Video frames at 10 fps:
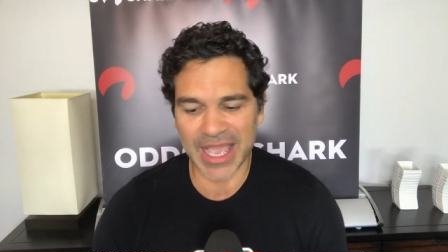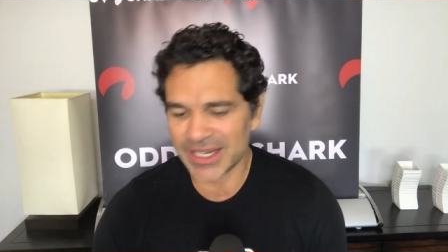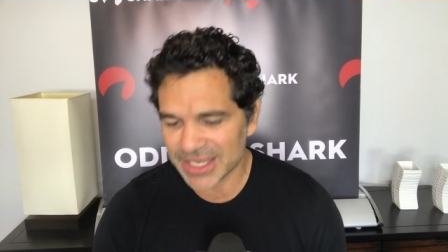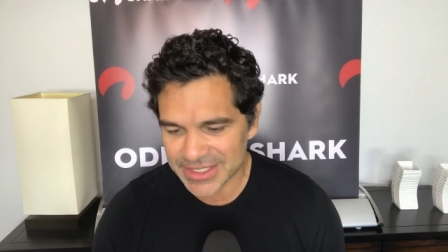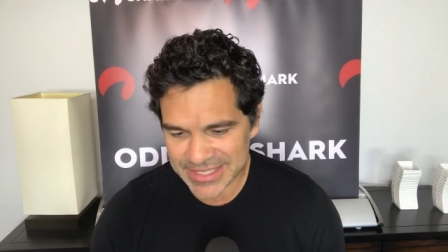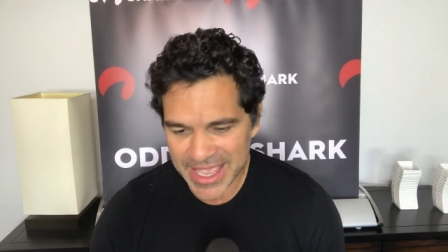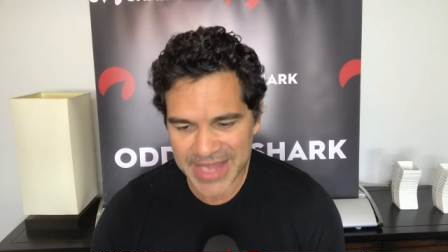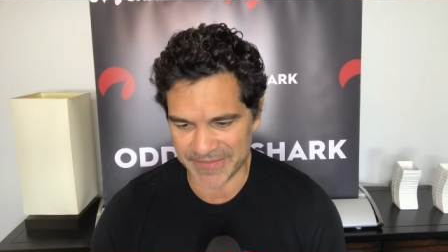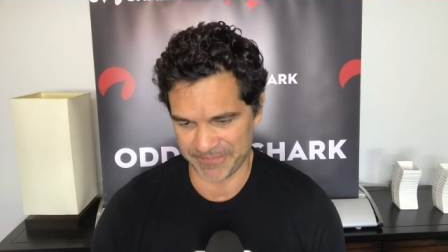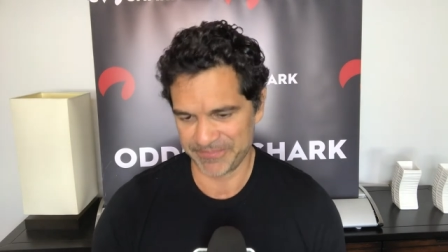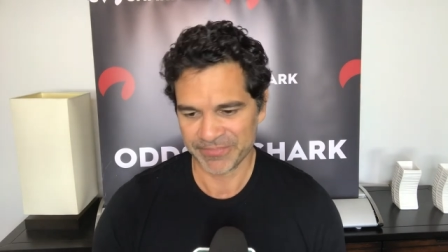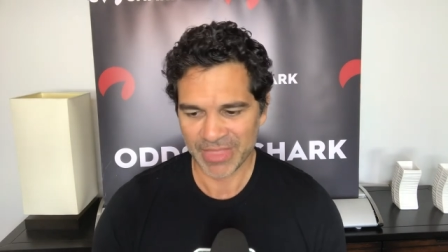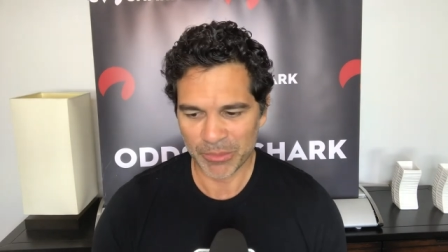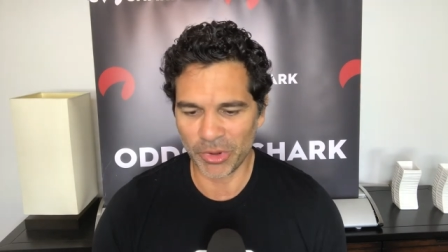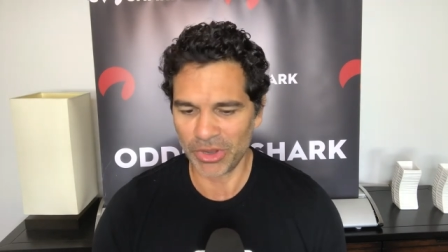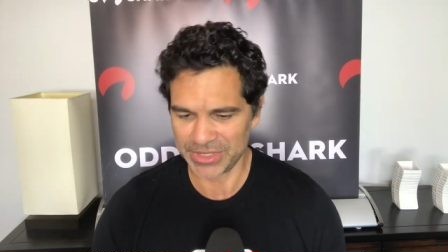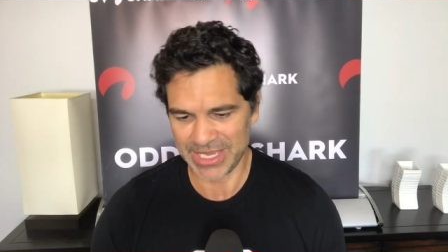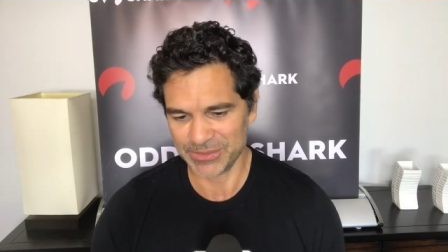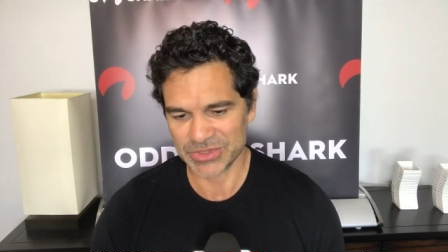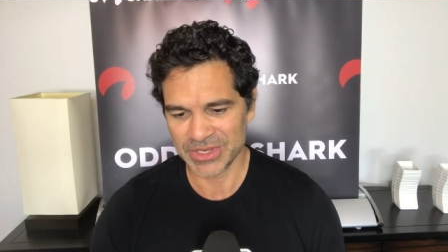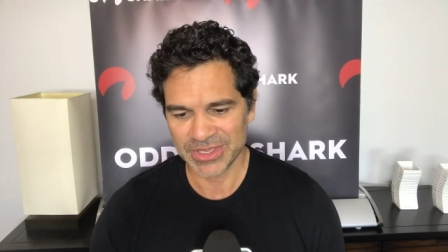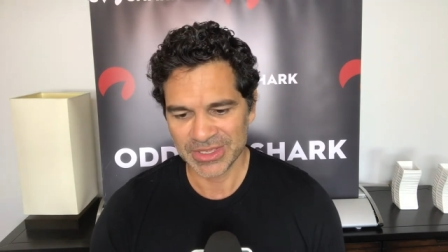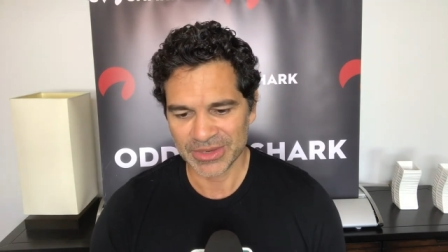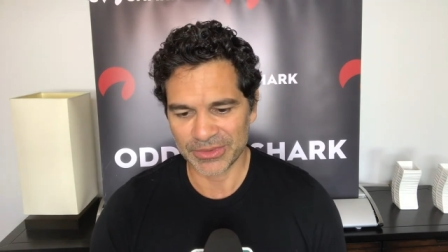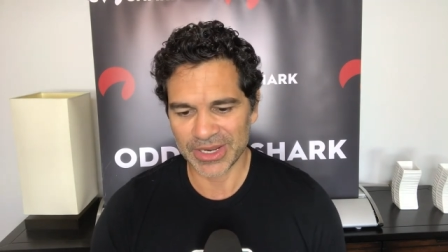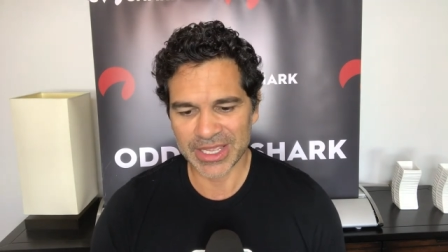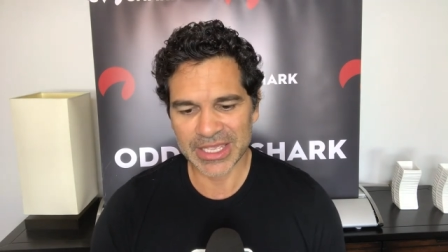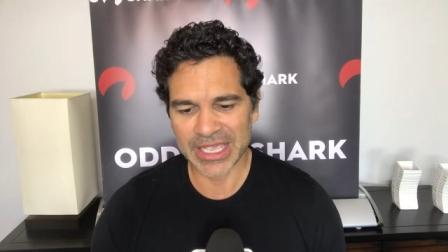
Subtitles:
out of 10 ball games, right?